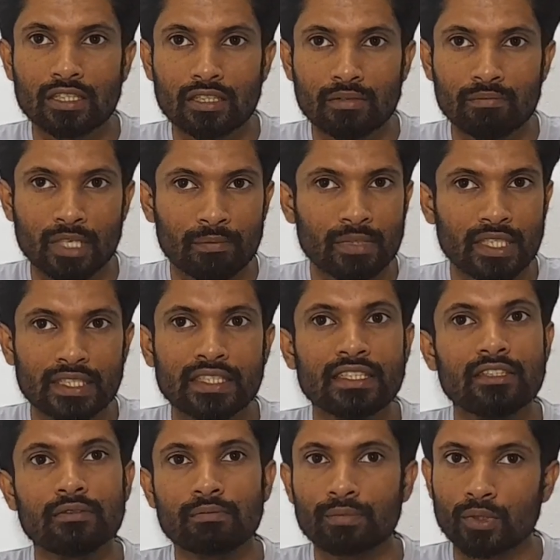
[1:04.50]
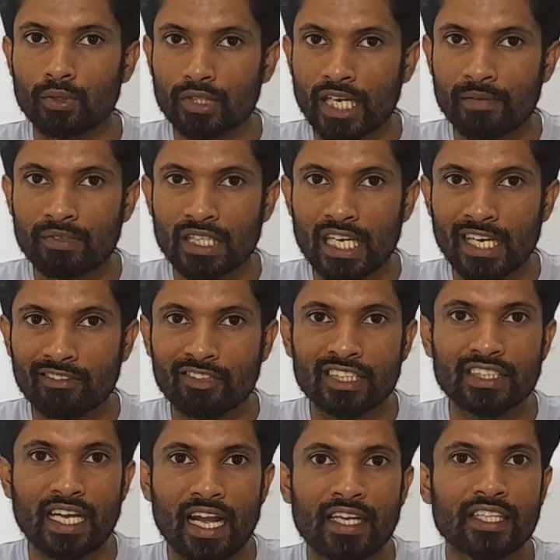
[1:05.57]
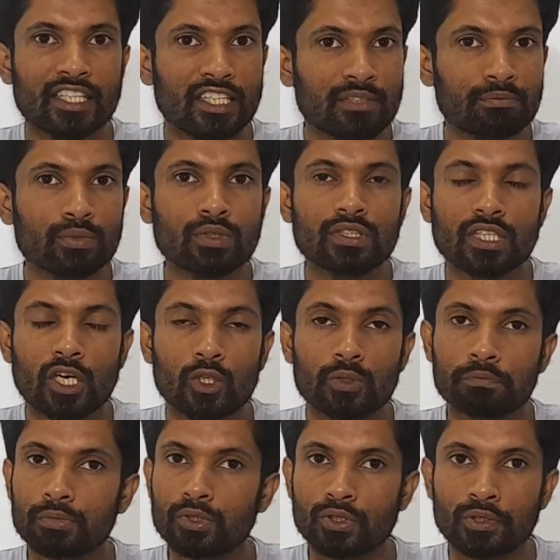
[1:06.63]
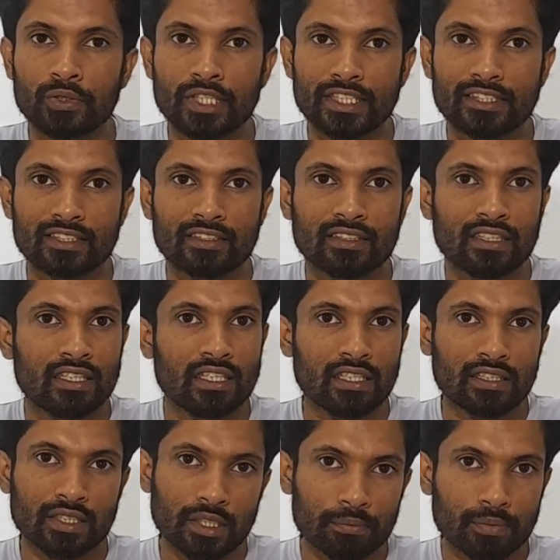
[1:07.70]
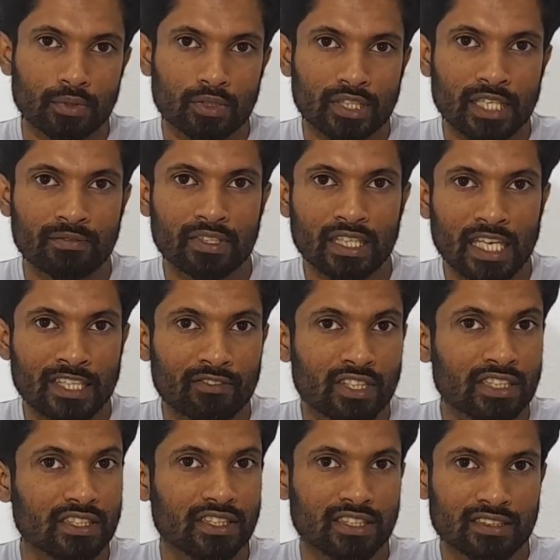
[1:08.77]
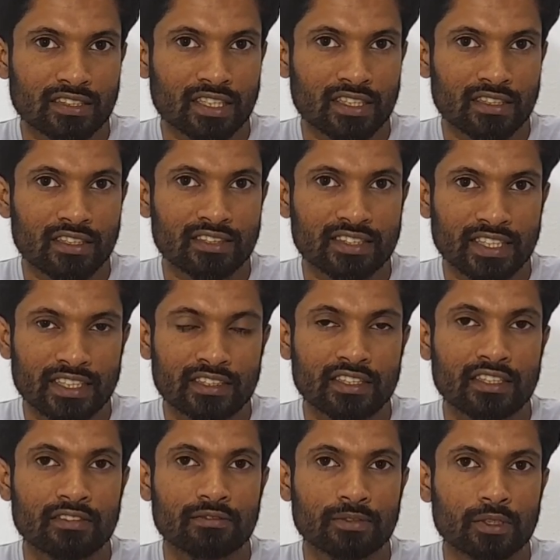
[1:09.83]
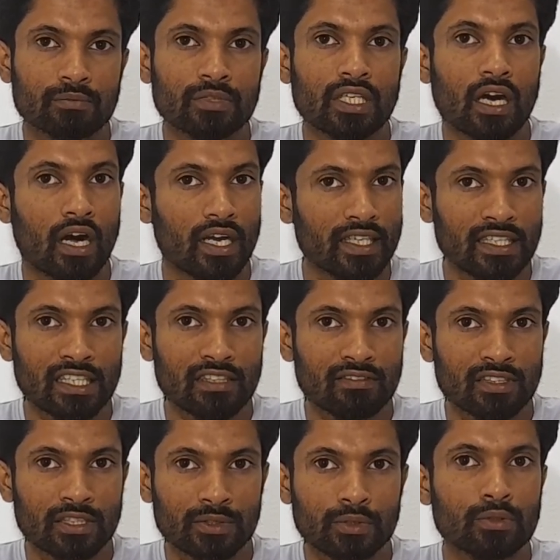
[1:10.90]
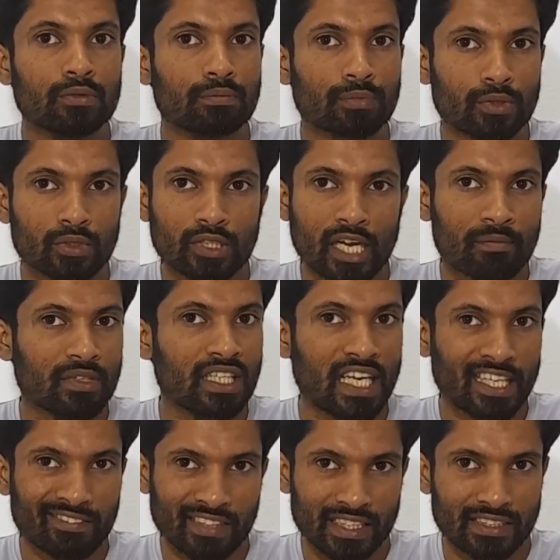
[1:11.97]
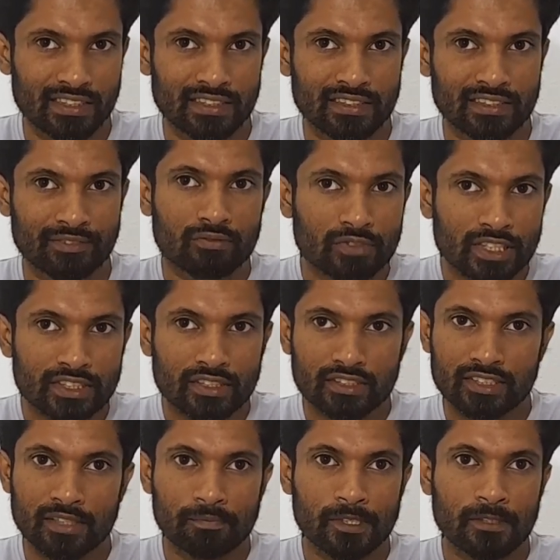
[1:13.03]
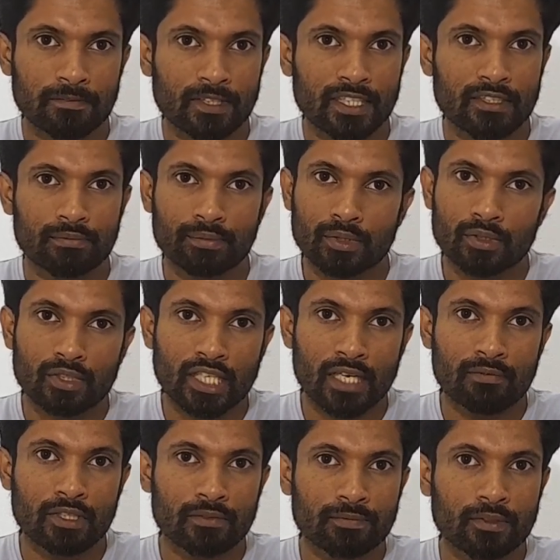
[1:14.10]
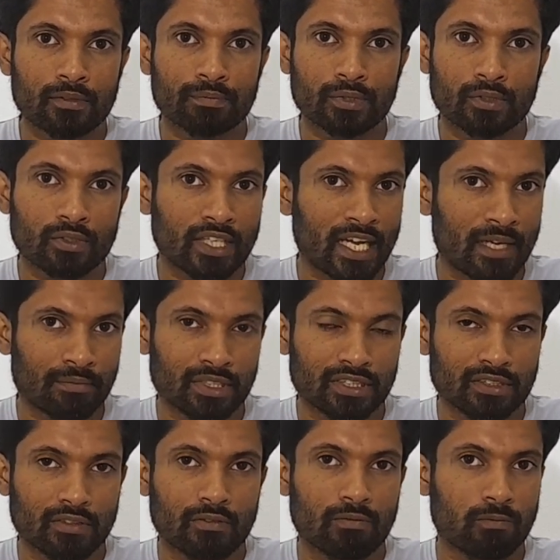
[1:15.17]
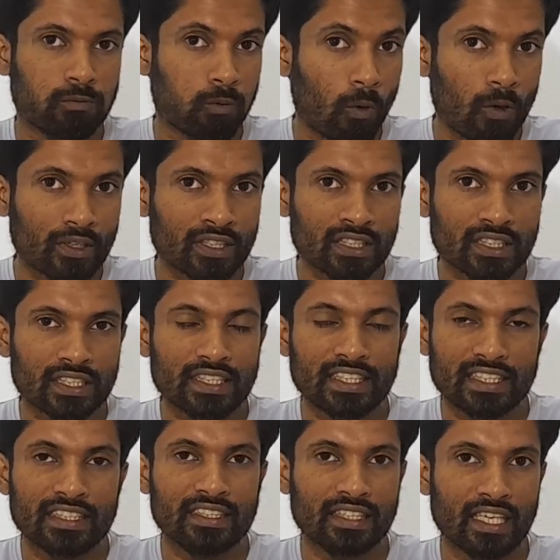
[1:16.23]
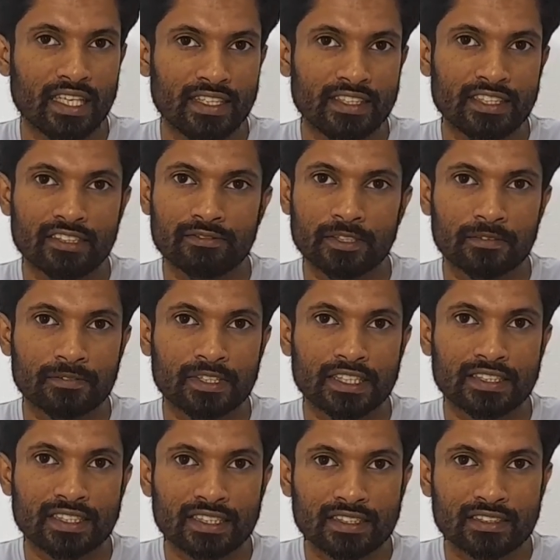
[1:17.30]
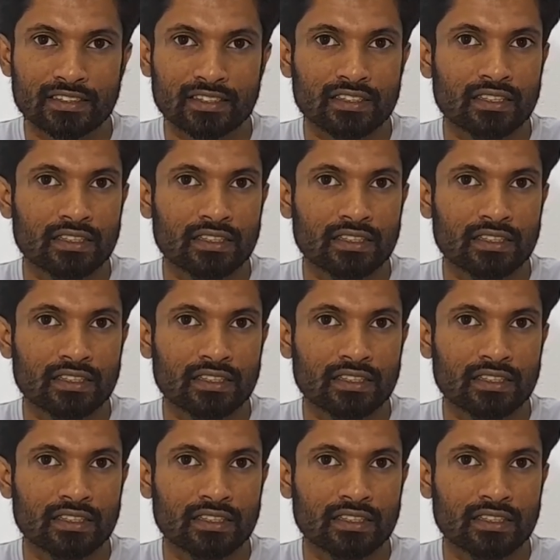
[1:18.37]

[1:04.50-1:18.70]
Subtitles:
memory, programming language and input-output units. The programming language started changing from the high level to programming languages, which simplify programming for programmers. Fortran in 1956,